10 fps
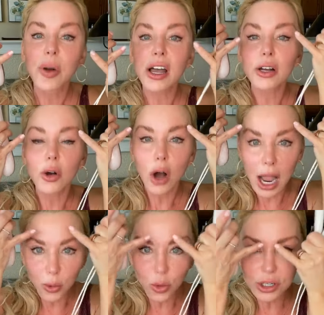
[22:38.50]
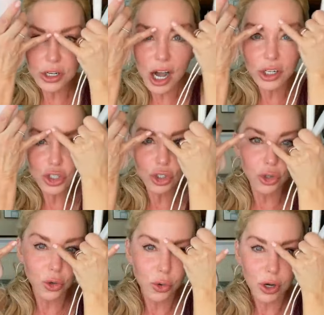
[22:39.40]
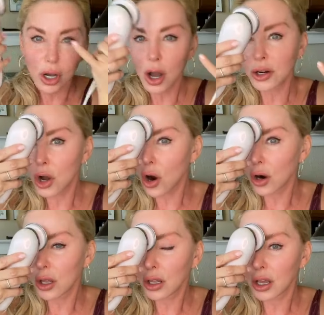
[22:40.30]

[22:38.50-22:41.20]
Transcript: But I would not do an R,